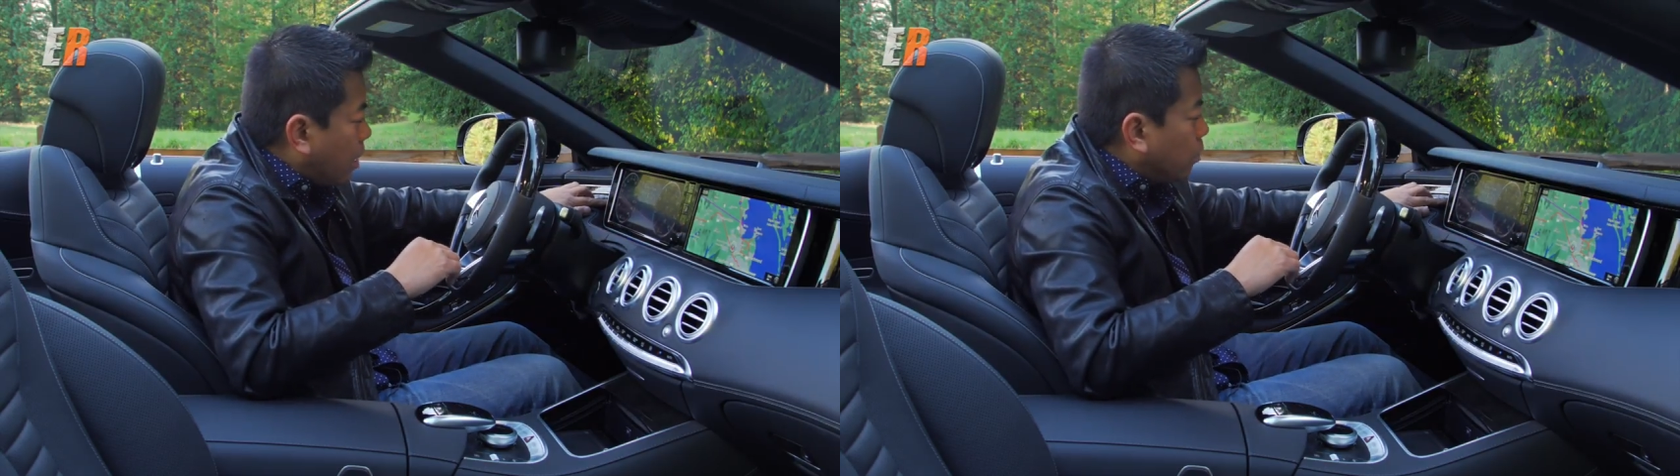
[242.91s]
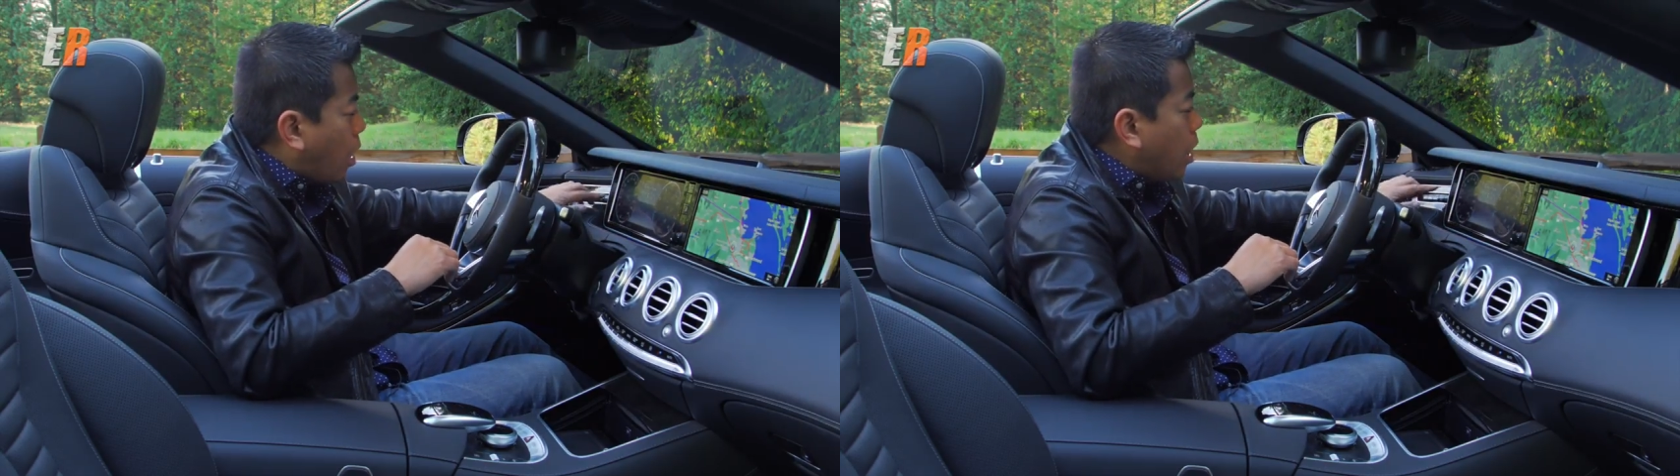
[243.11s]

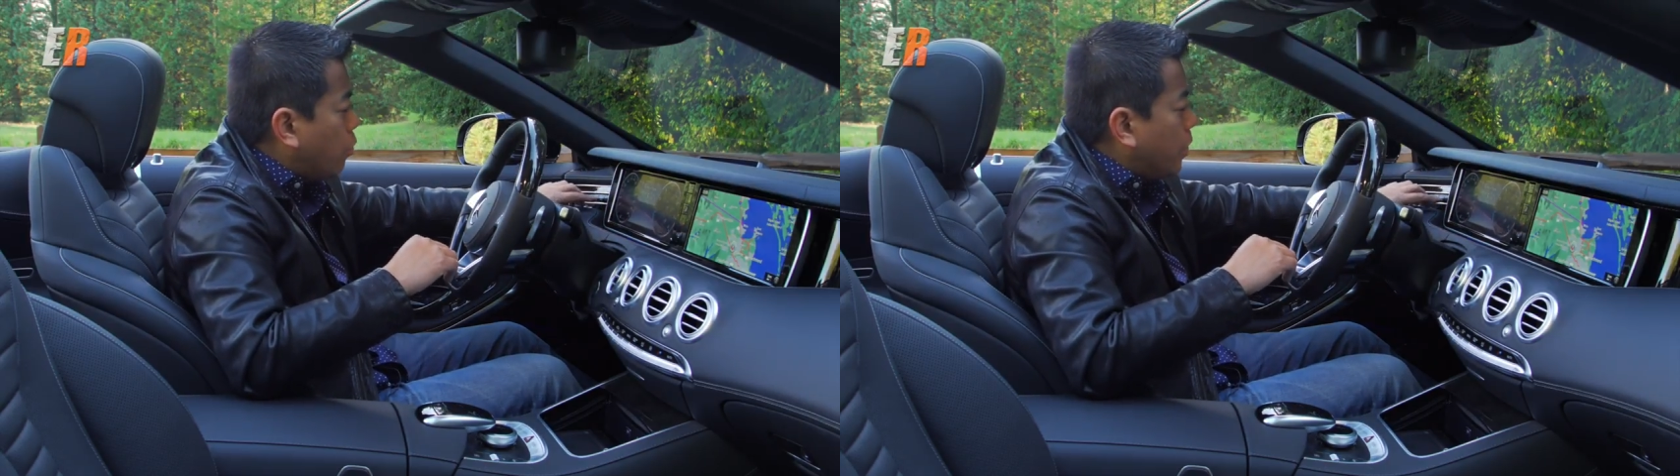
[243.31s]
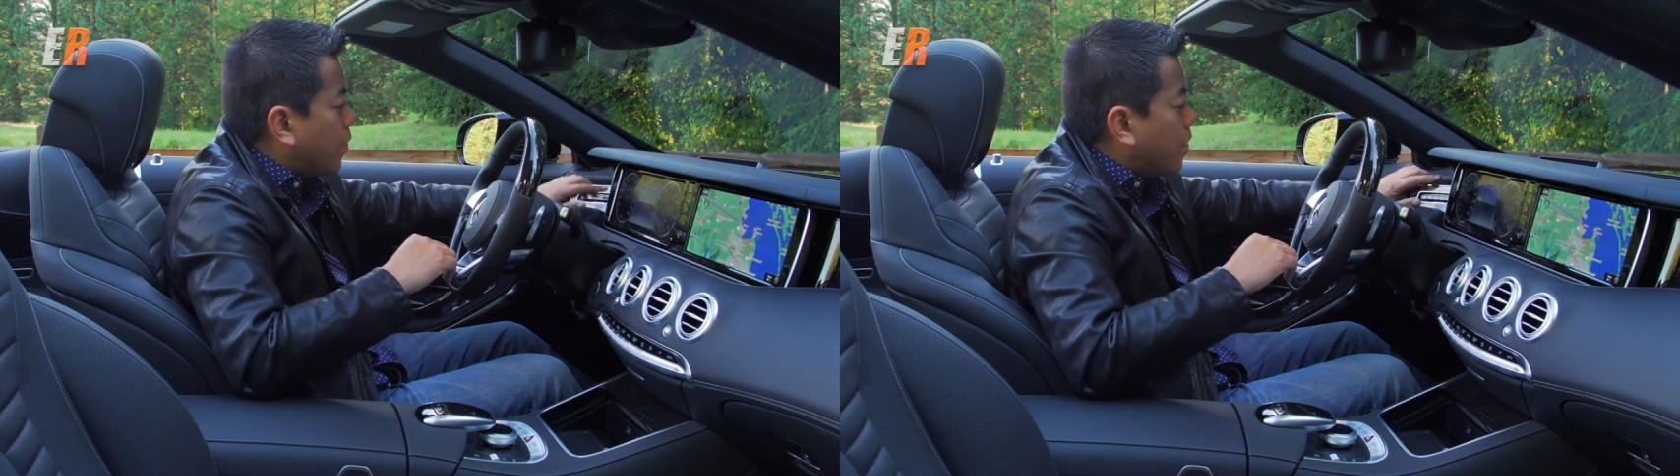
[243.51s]

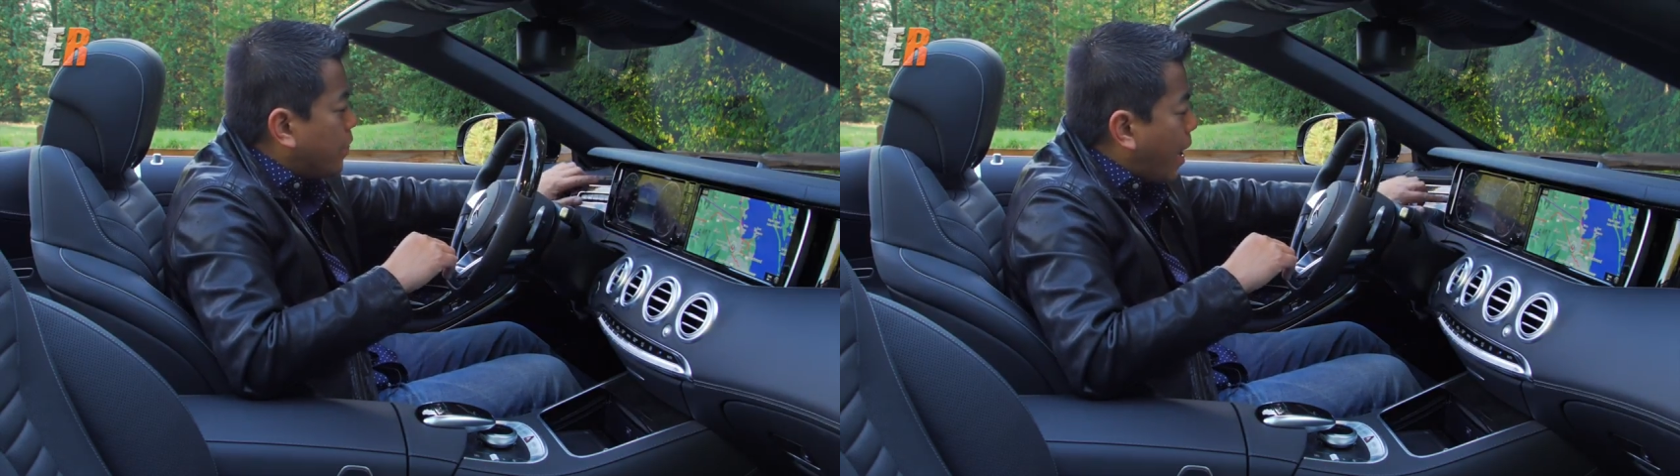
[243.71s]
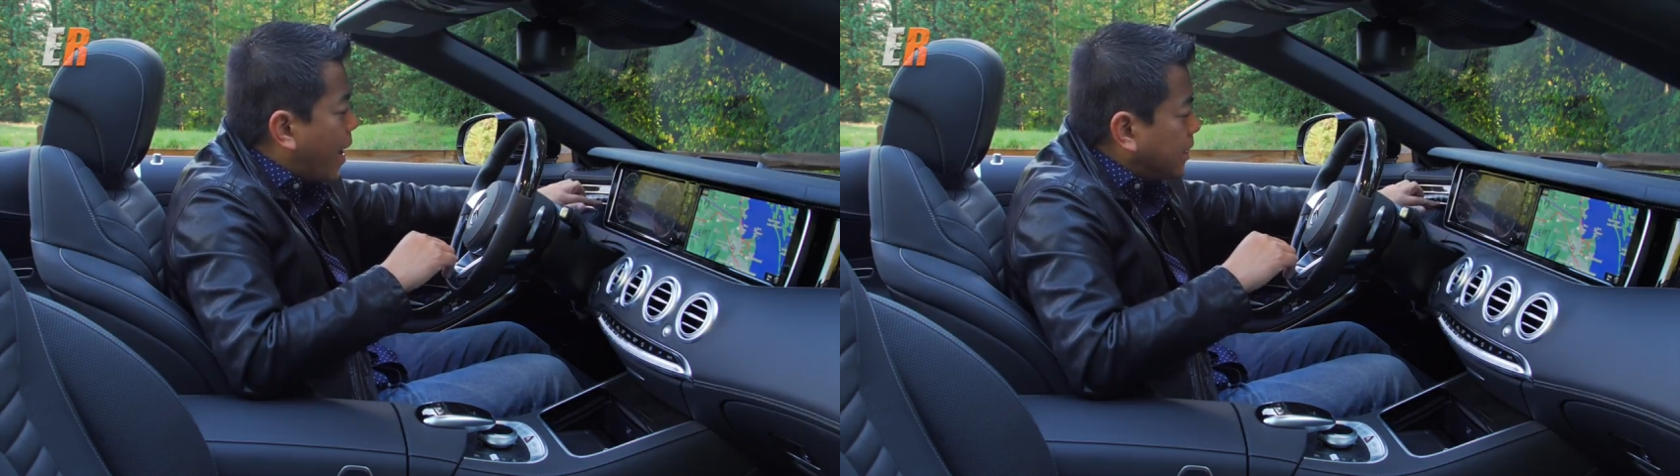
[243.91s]
Along with
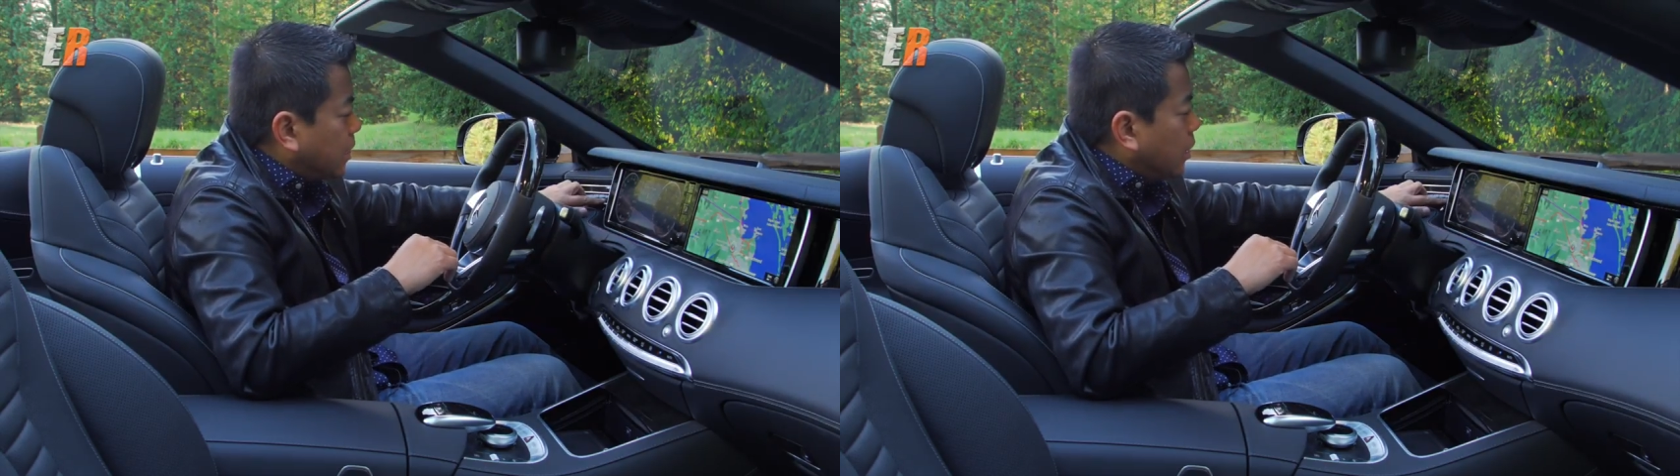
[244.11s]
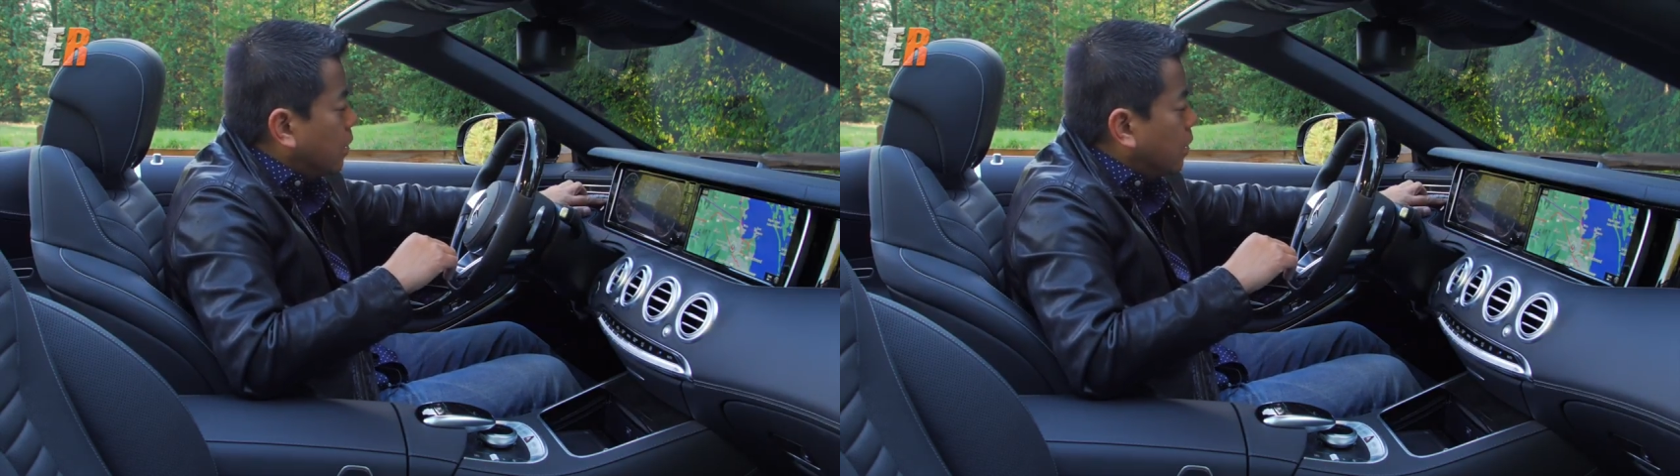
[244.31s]
that,